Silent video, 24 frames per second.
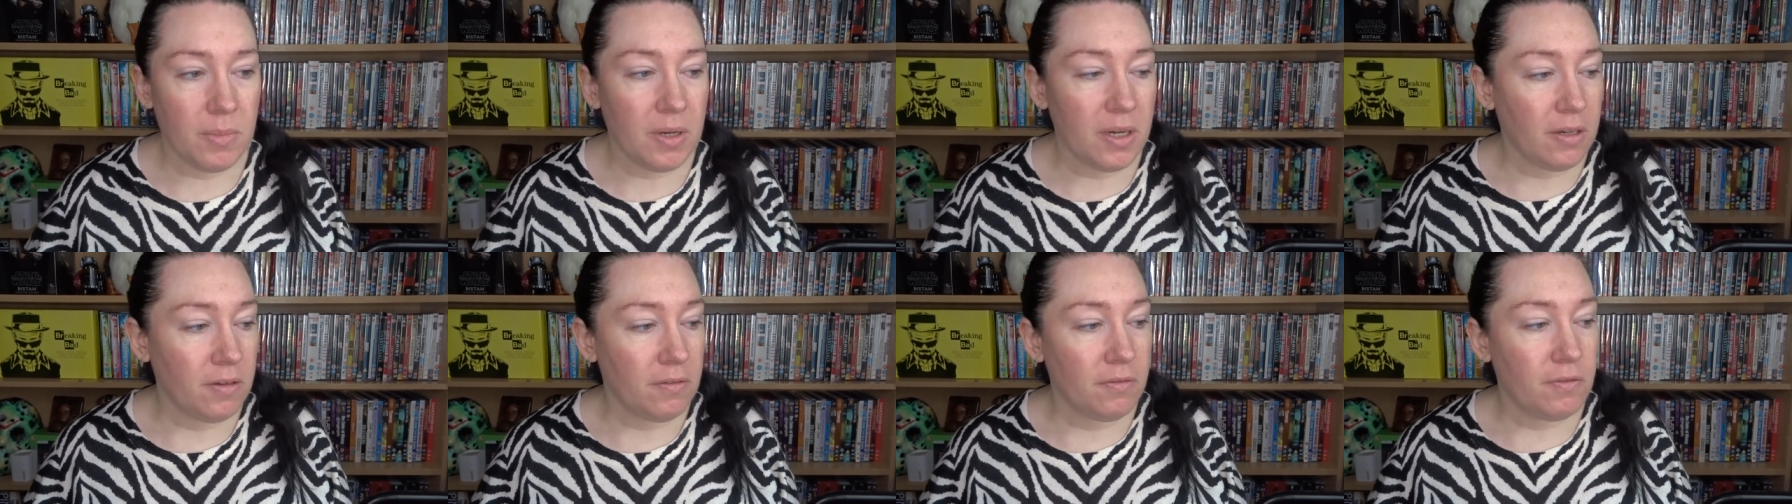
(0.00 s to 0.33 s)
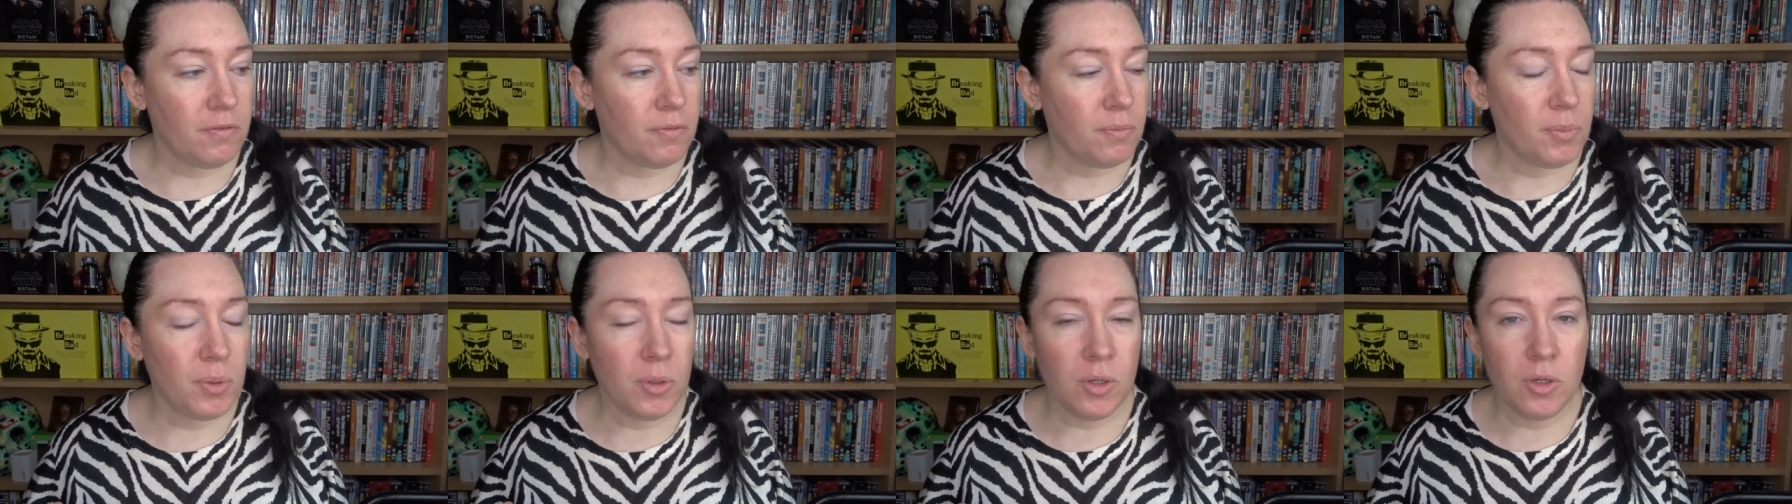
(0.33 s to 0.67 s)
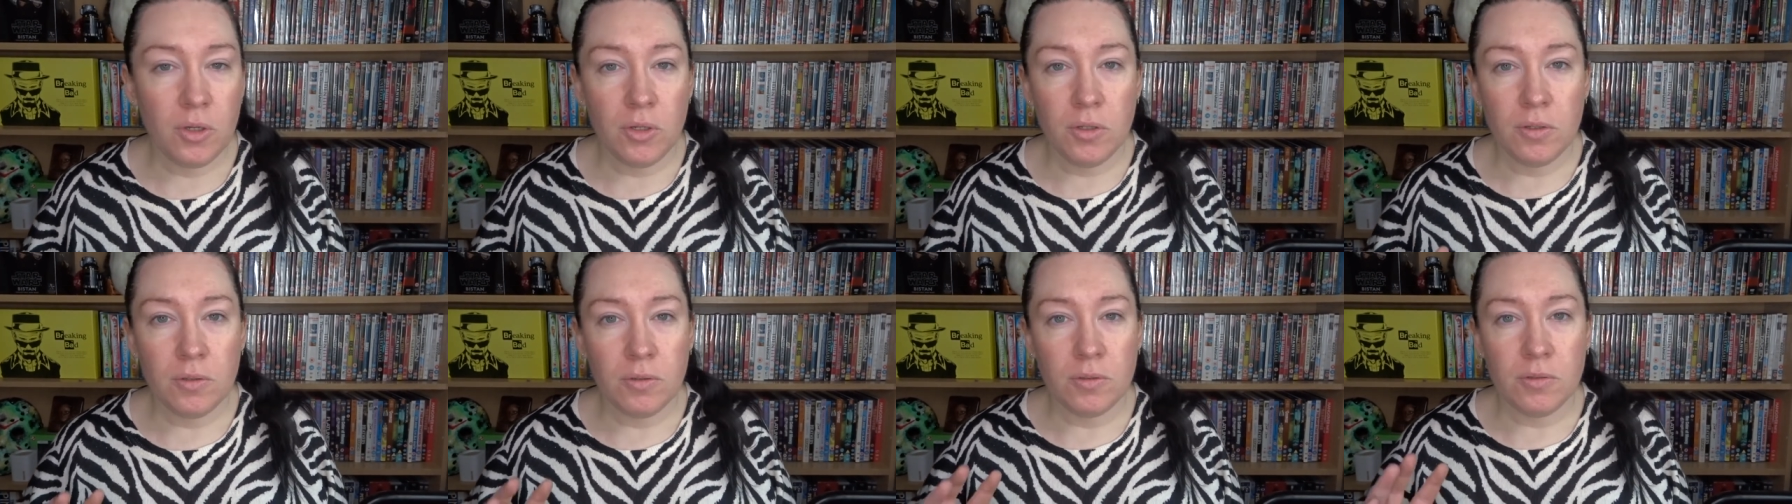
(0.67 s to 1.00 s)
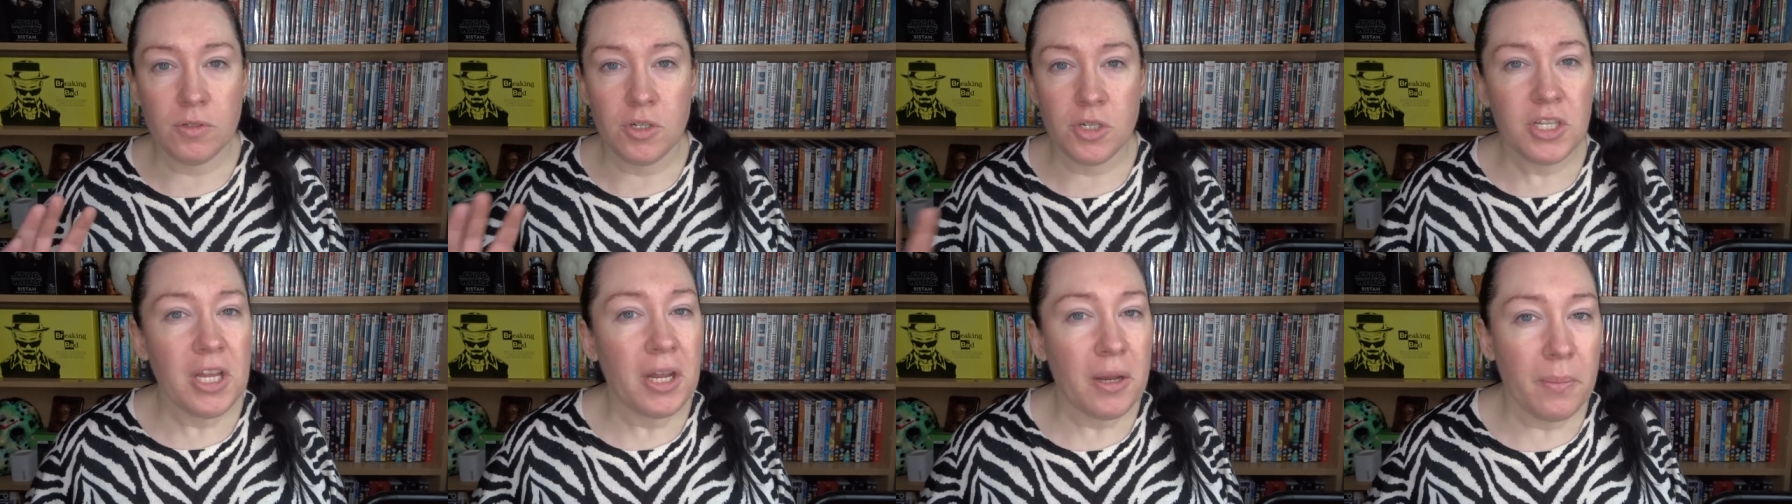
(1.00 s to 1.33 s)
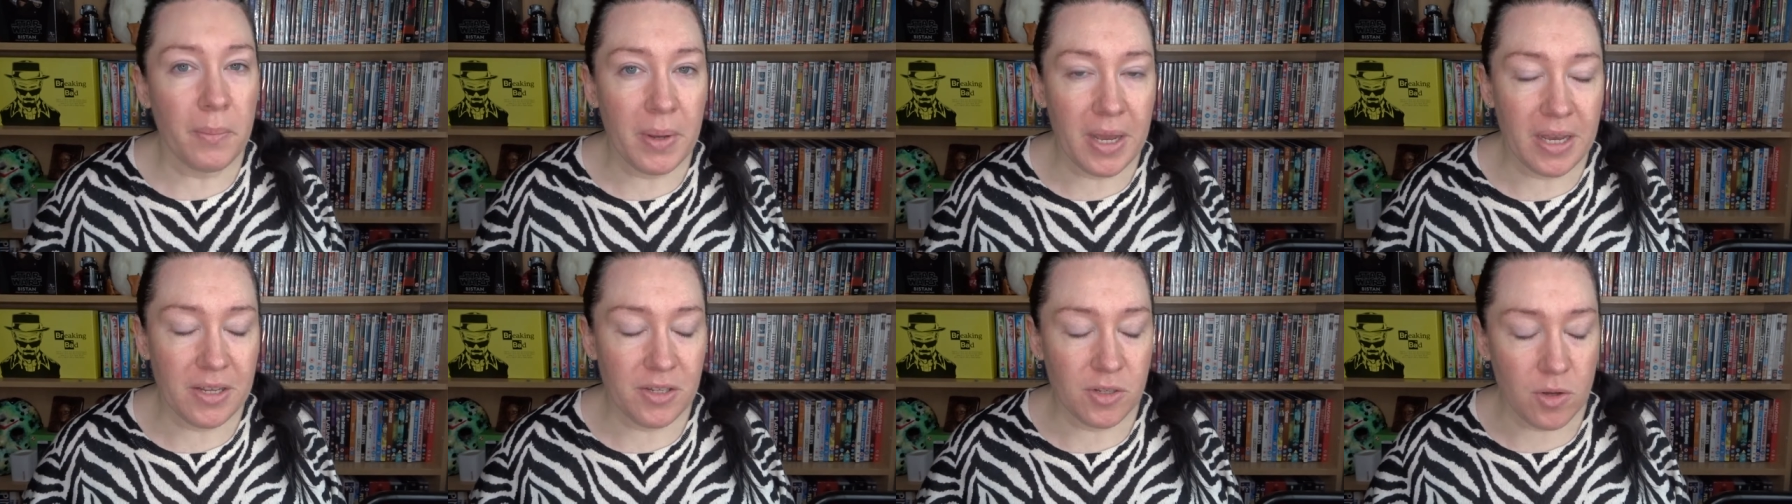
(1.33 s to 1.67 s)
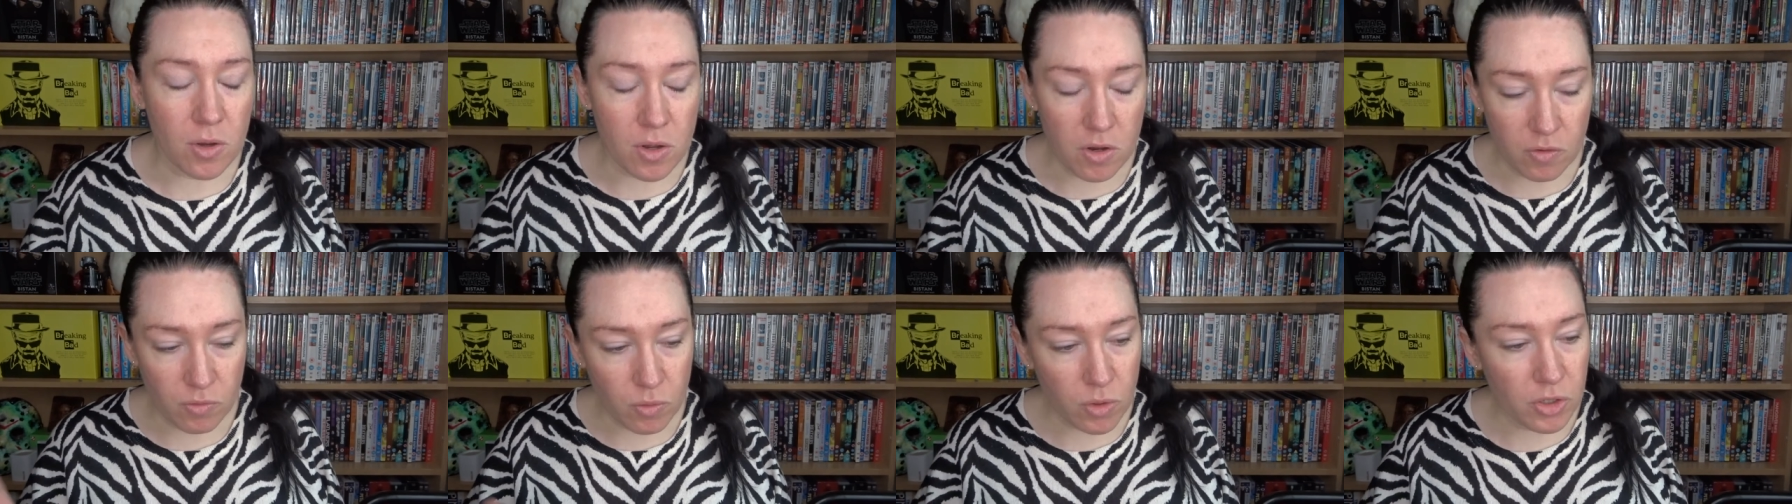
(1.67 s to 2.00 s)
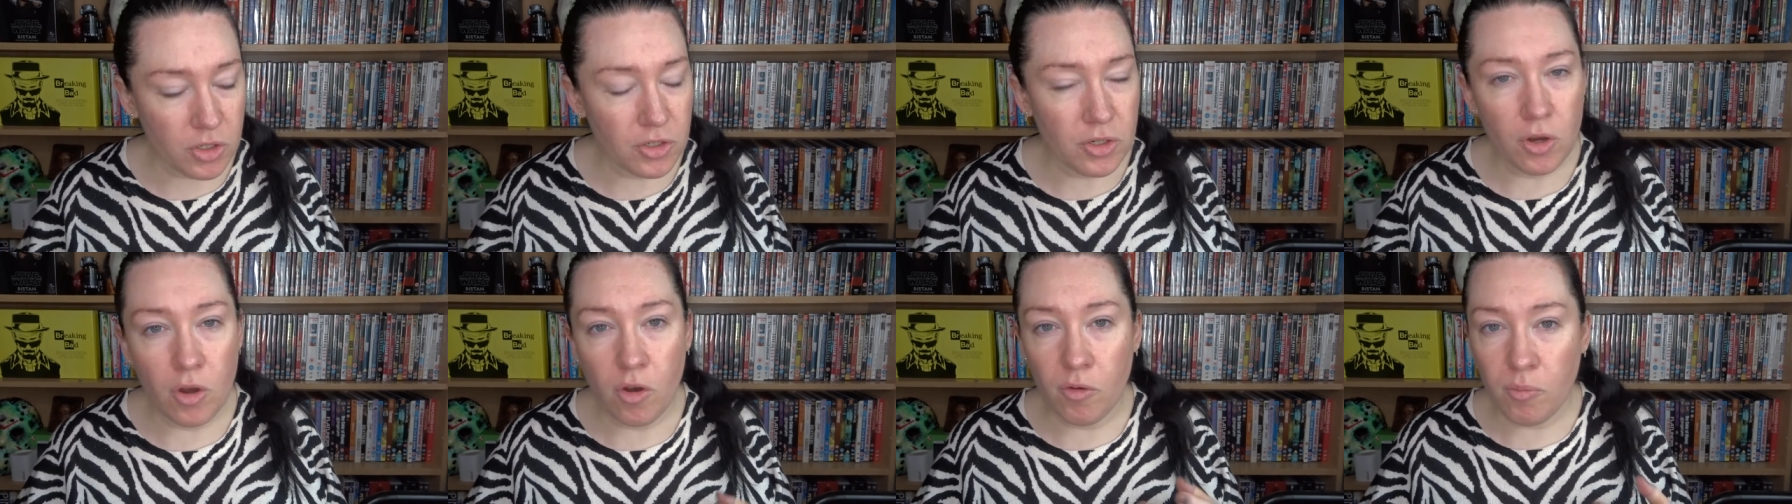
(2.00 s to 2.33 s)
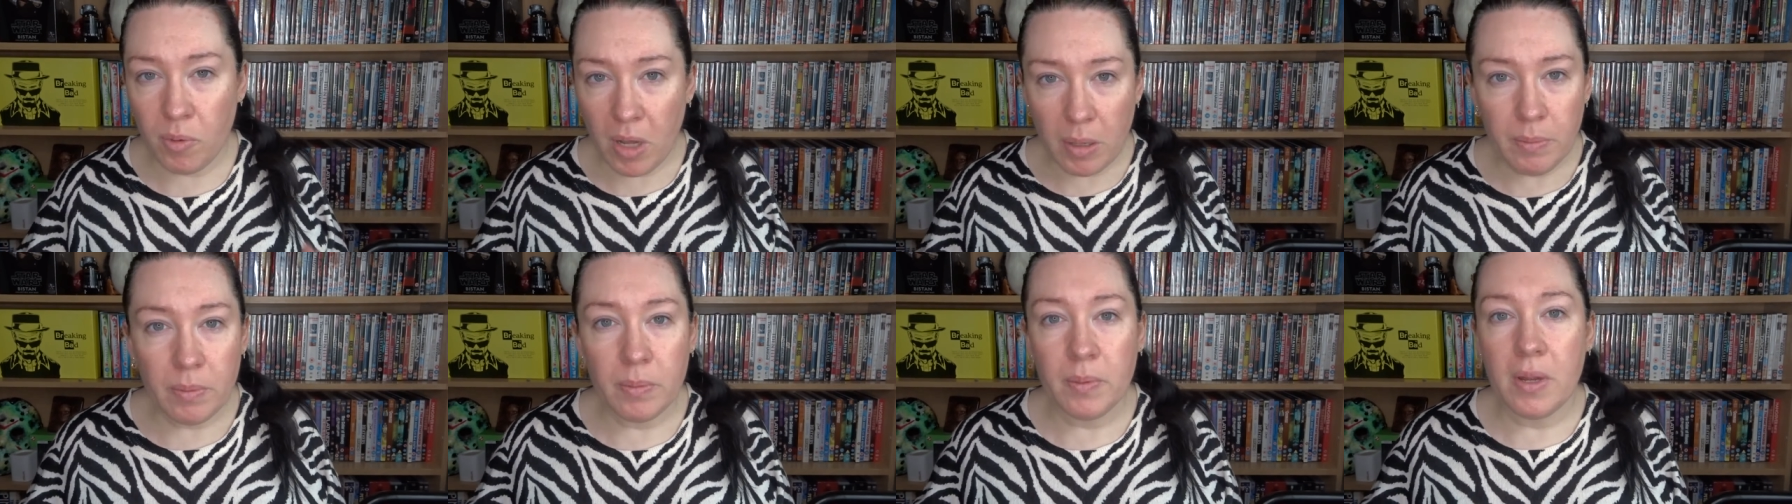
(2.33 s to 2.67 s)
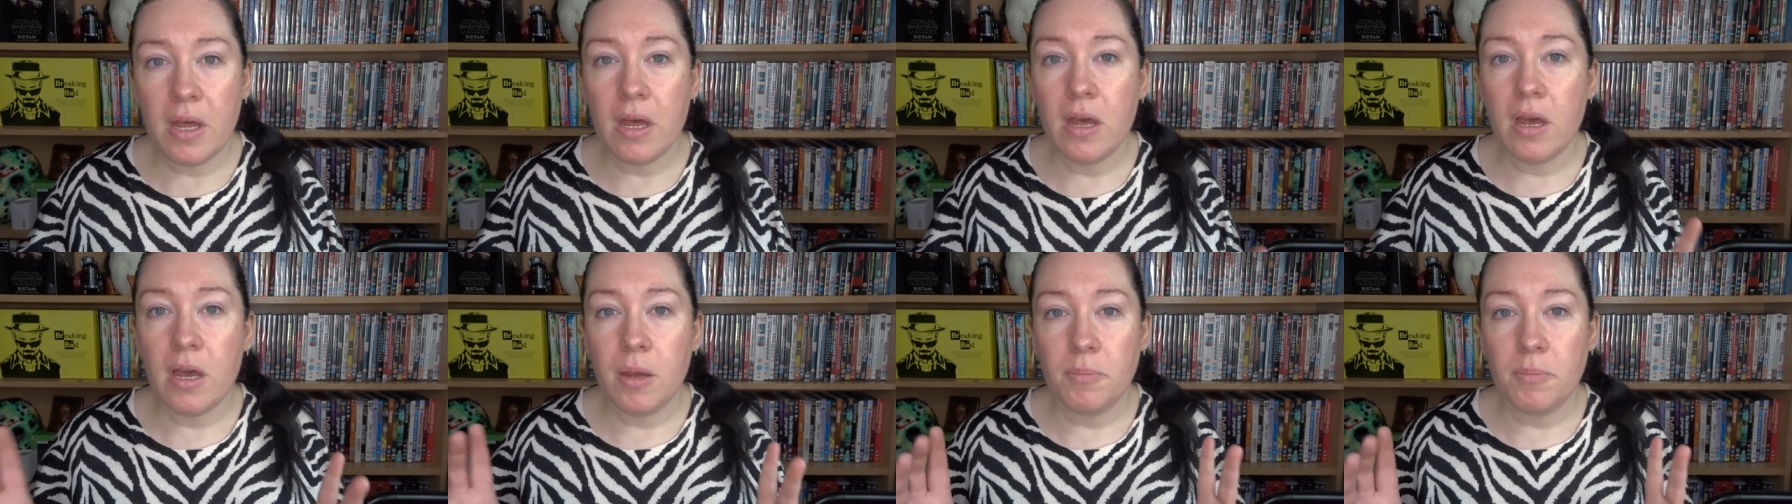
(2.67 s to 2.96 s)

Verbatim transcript: I've just had a mask on, I've washed it off, blah blah blah.